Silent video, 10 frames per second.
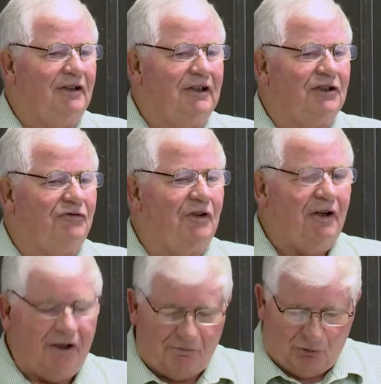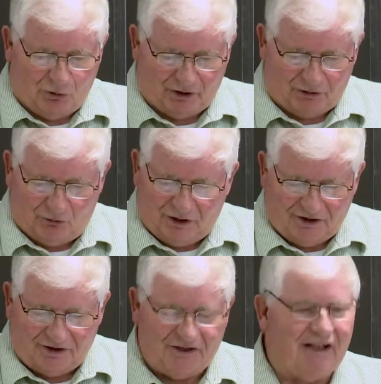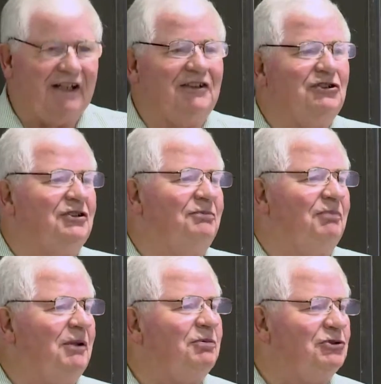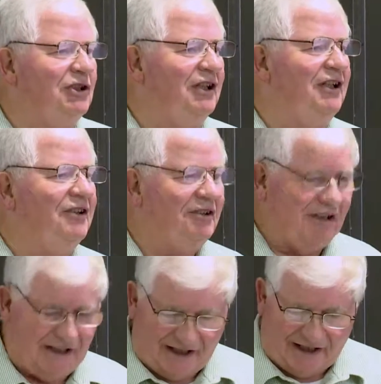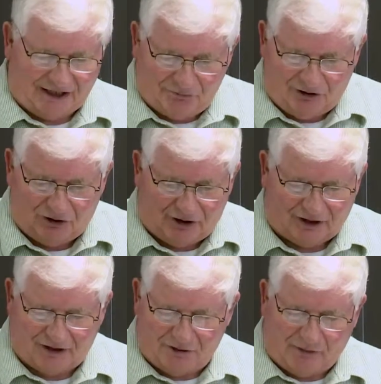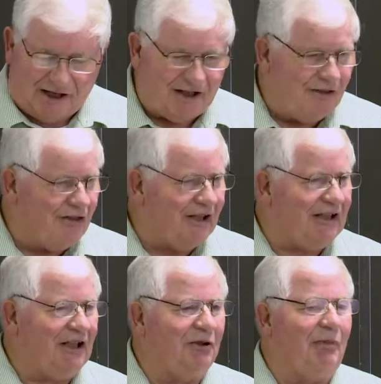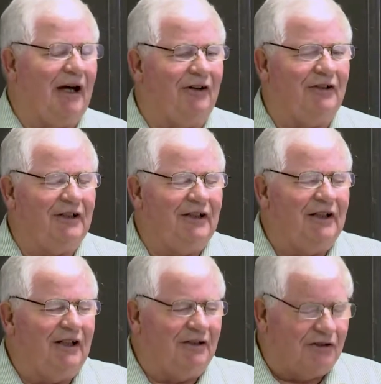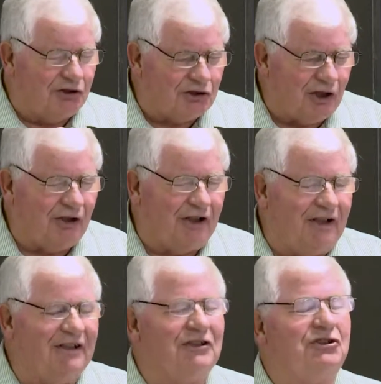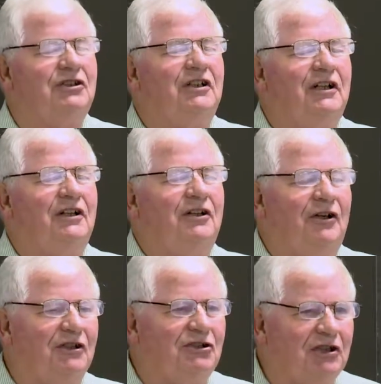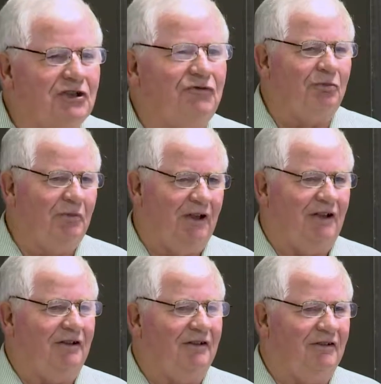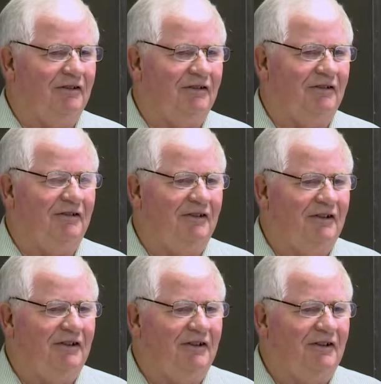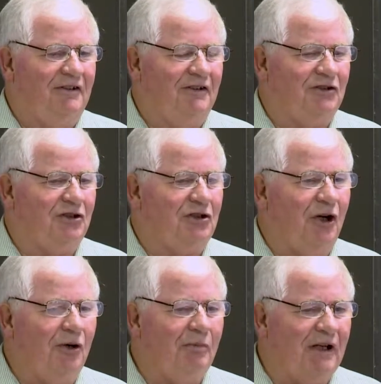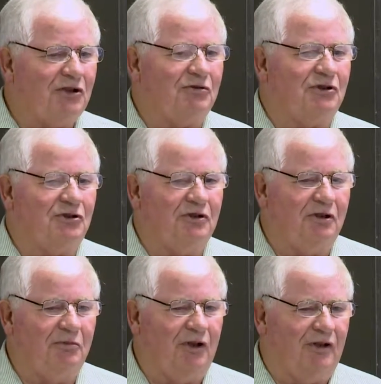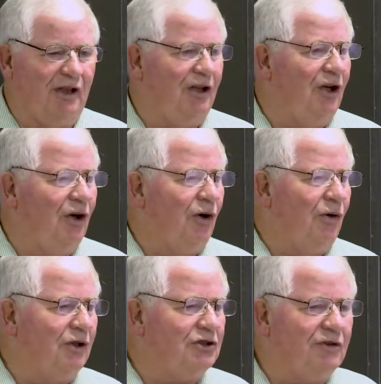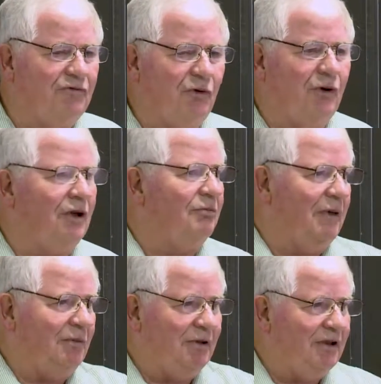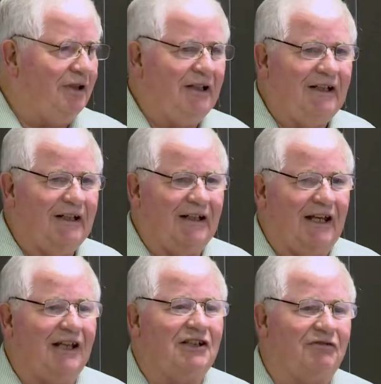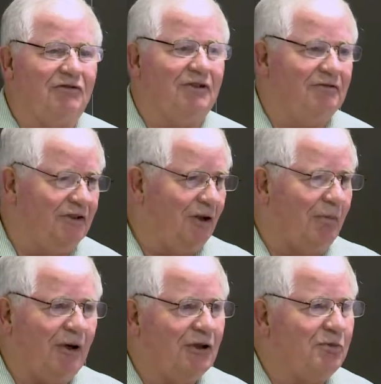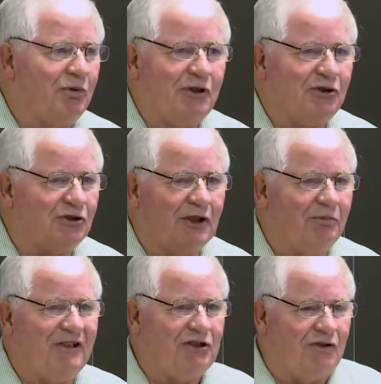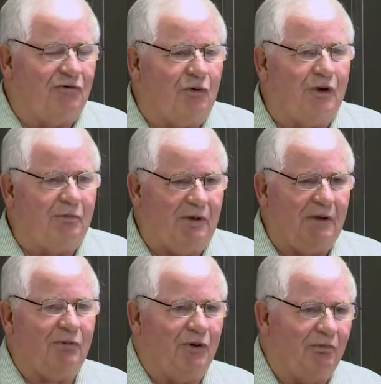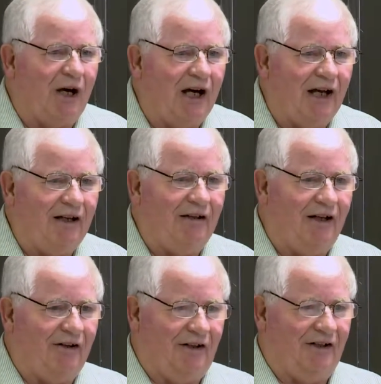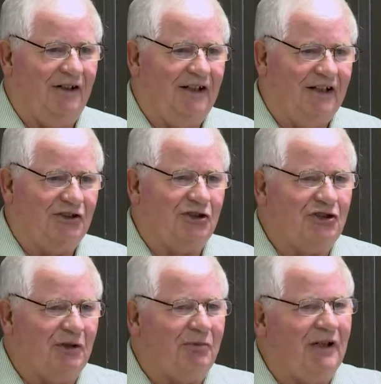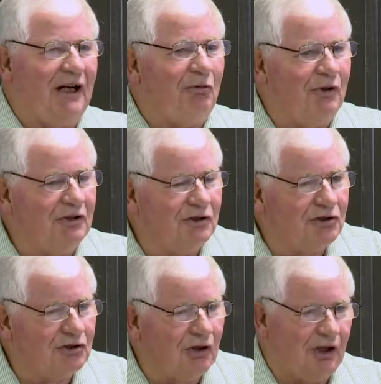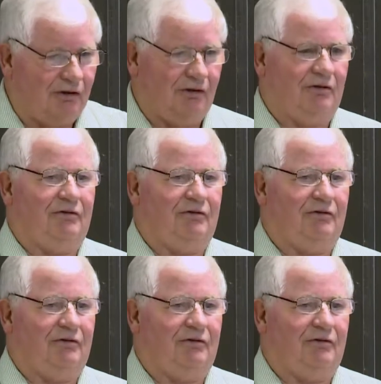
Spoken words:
And it's very important. And one of the things that people sitting here today ought to be talking about and thinking about and discerning is, is this me? Is this home-based Christian community? Or is it for, maybe in the case of a parish priest or something, is it for the people in my area? Is this something I want to start?